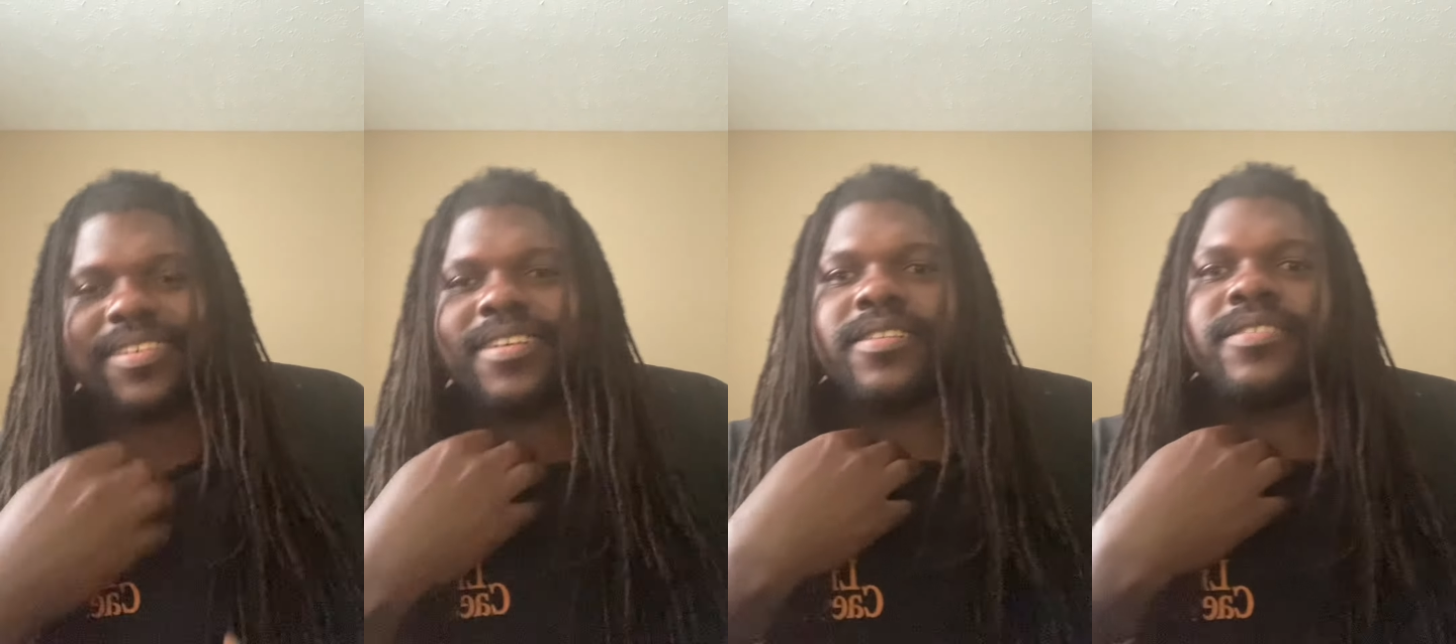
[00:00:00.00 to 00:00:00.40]

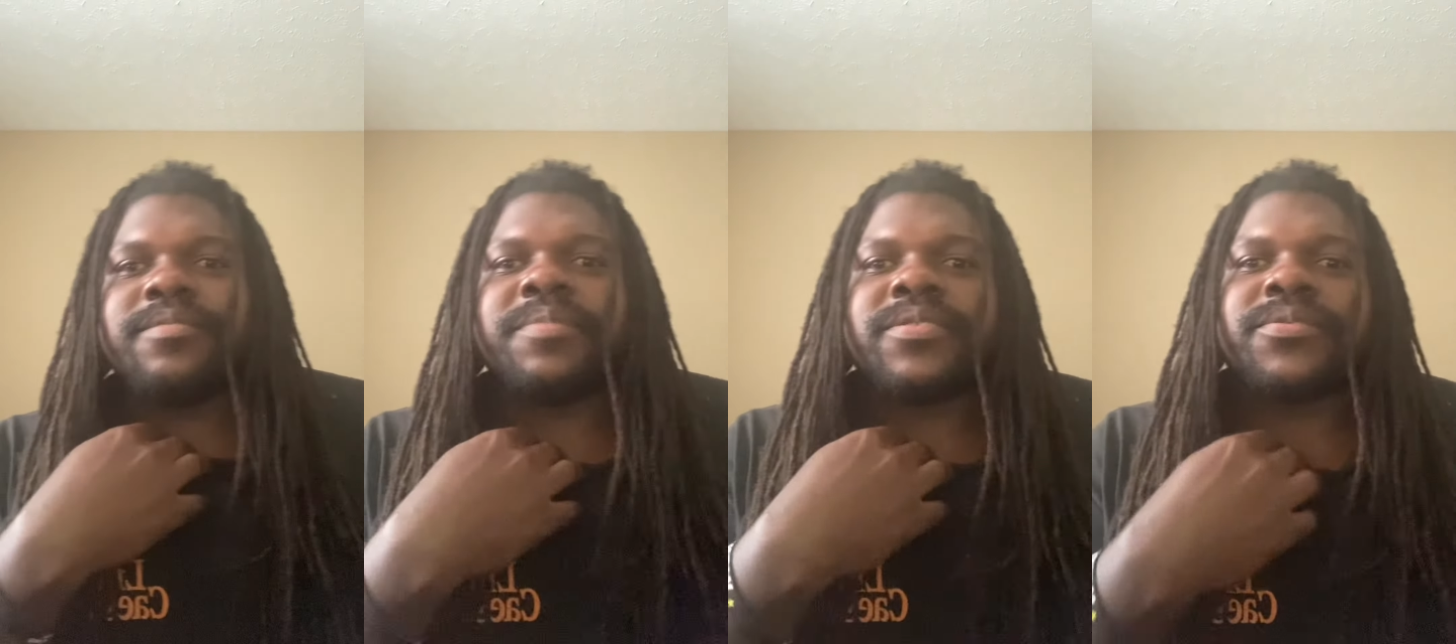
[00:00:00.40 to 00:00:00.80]
I hit
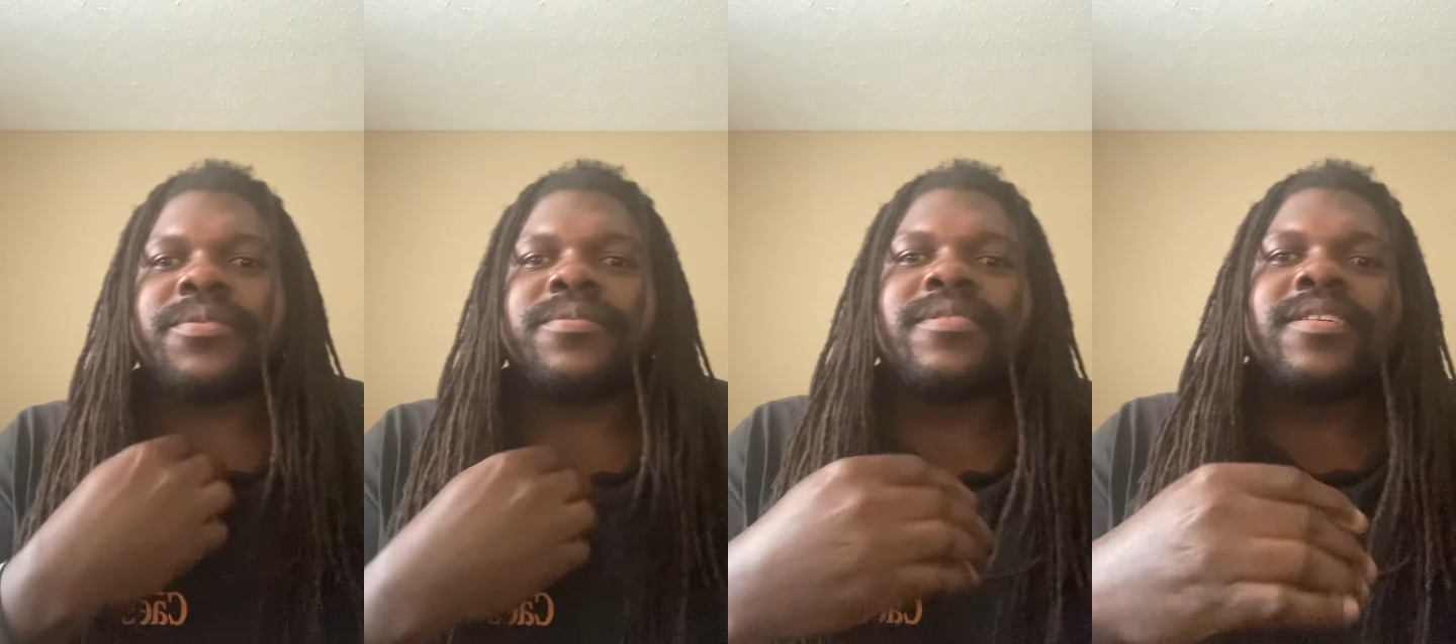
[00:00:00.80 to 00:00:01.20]
my
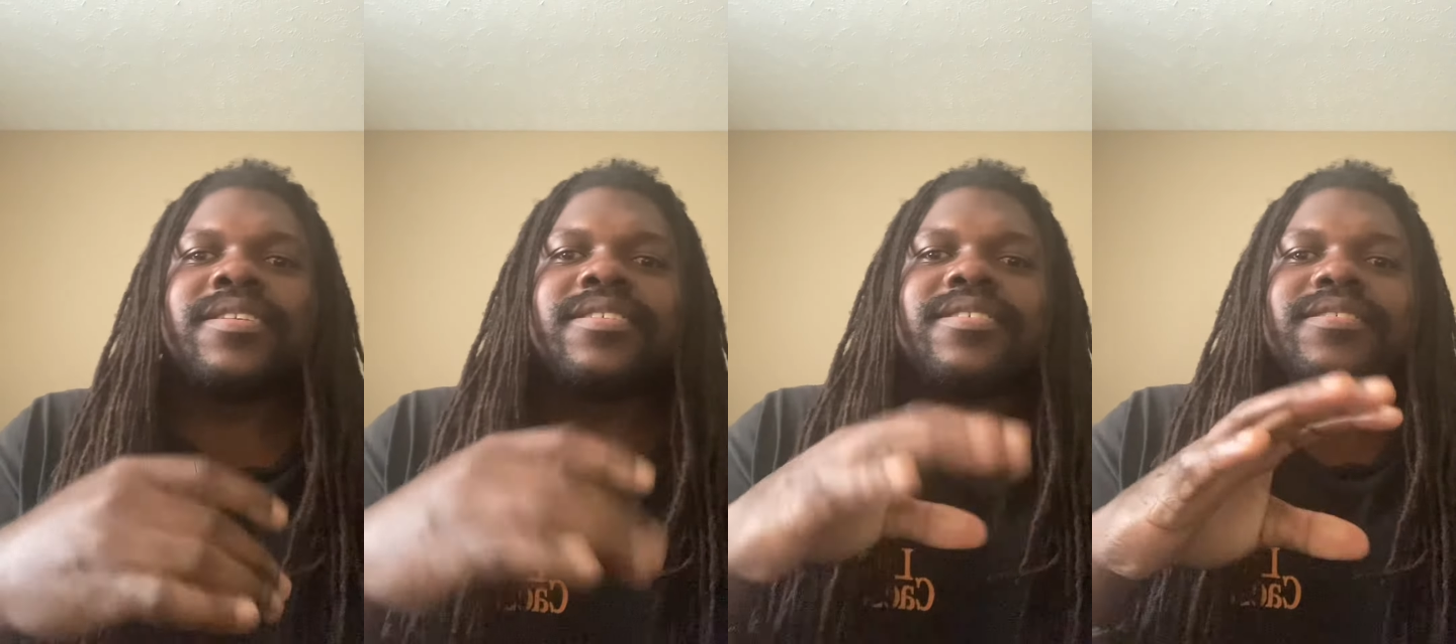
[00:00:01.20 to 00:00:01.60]
throat.
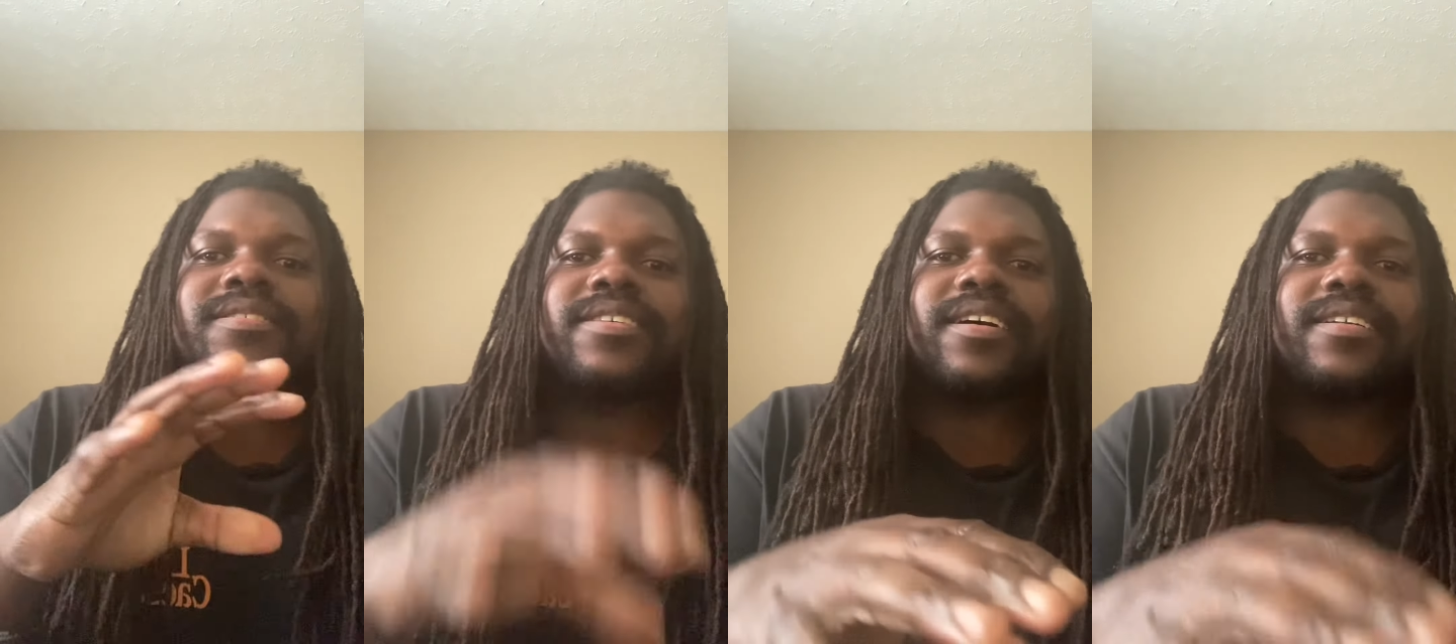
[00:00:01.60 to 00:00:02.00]

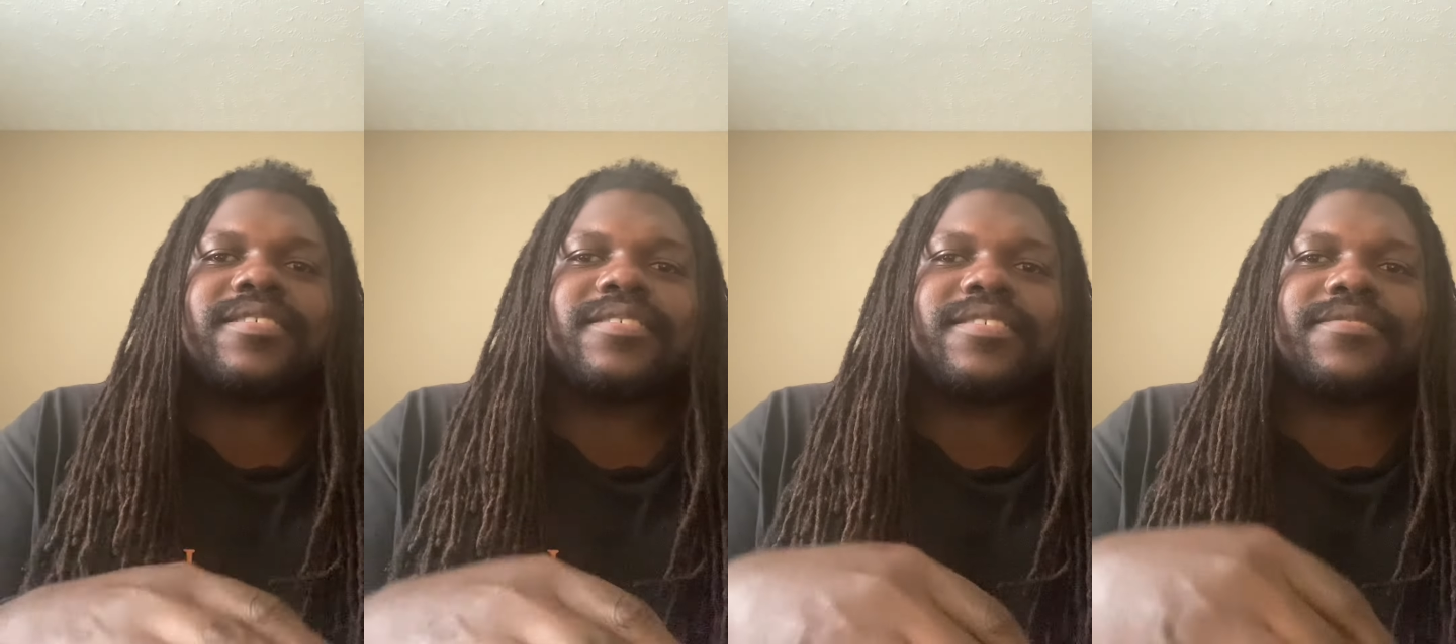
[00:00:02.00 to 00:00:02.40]
See y'all in
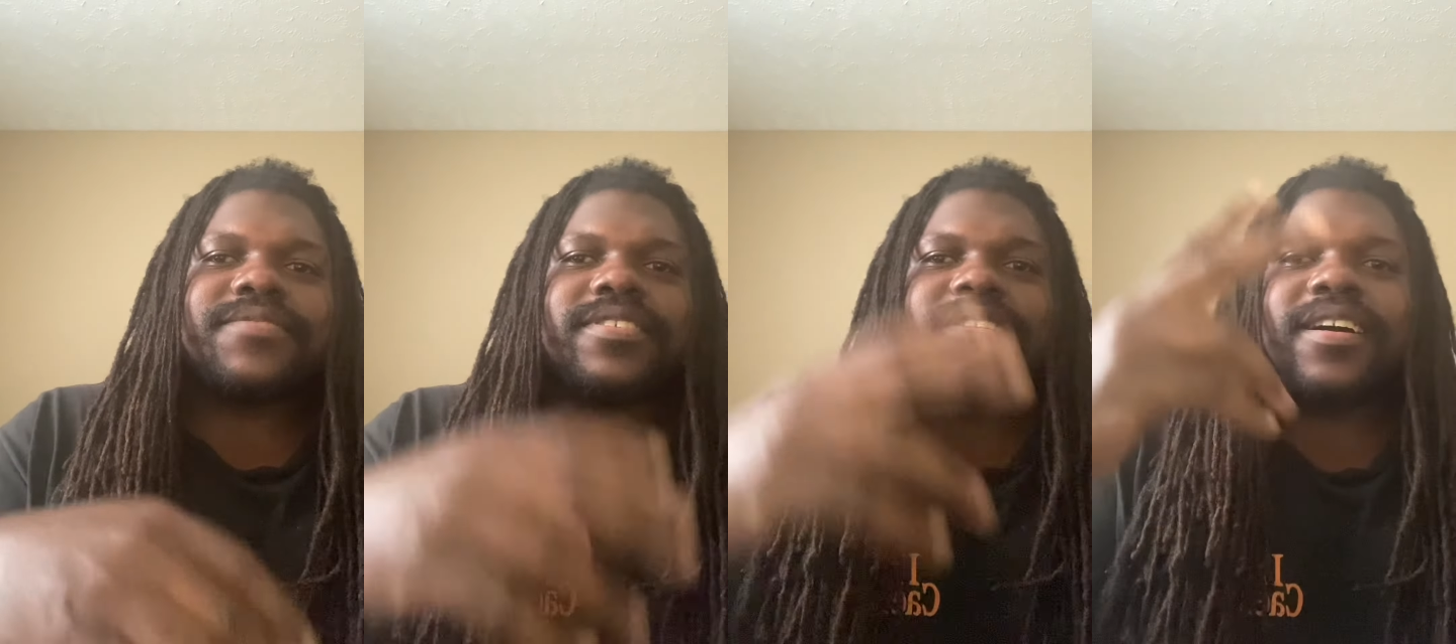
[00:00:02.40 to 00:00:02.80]
the next
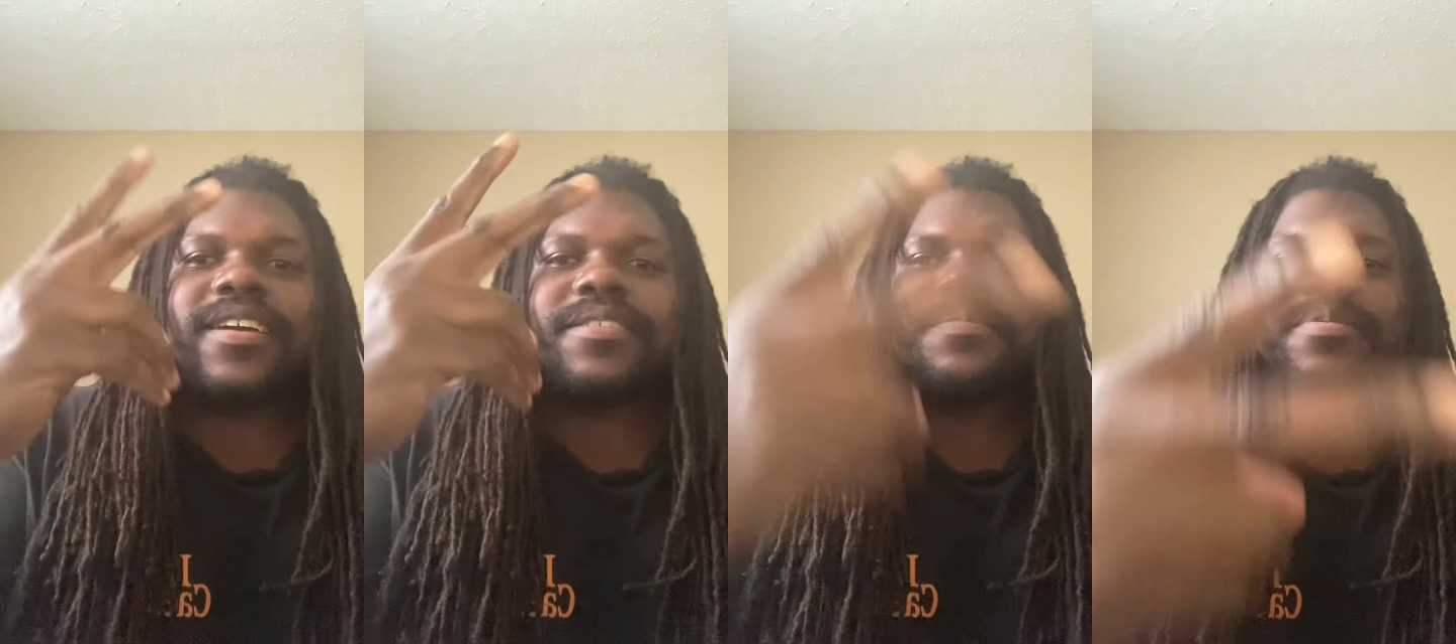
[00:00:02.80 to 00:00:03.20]
video. All
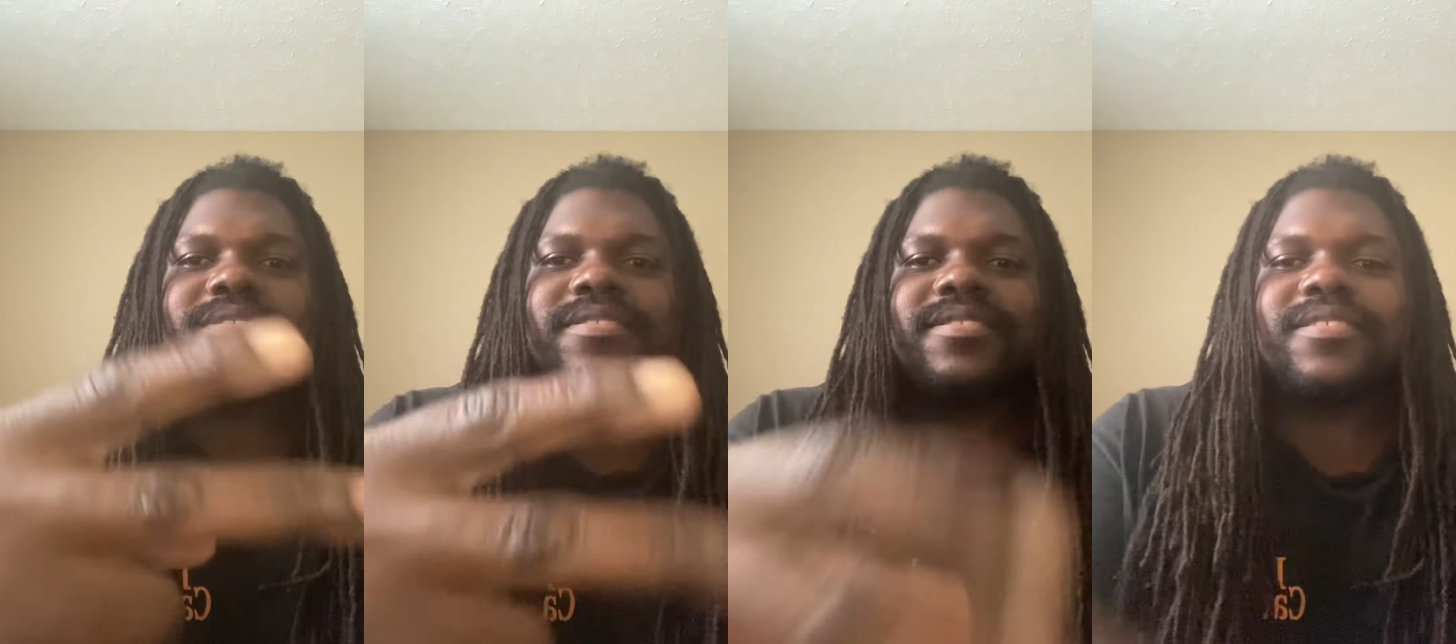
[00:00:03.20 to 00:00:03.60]
right, peace.